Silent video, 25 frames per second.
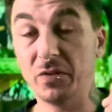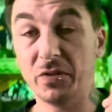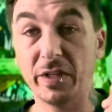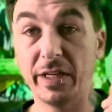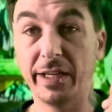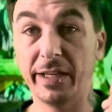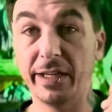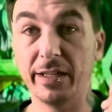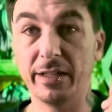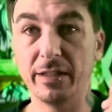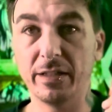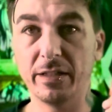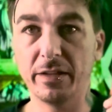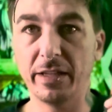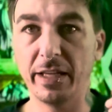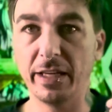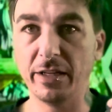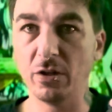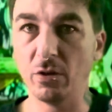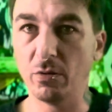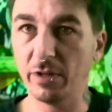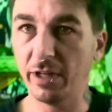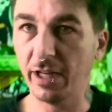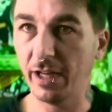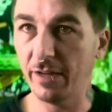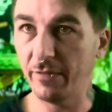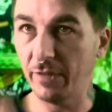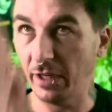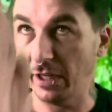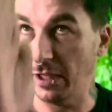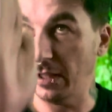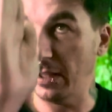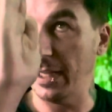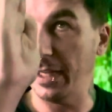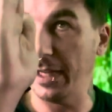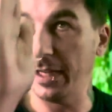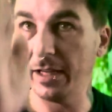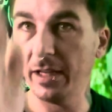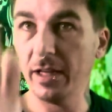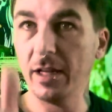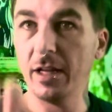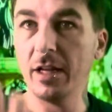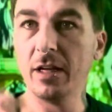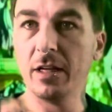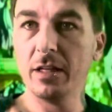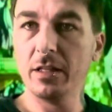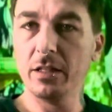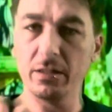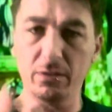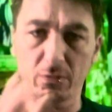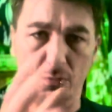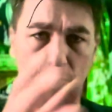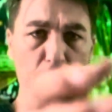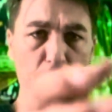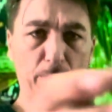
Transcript: and they don't have any when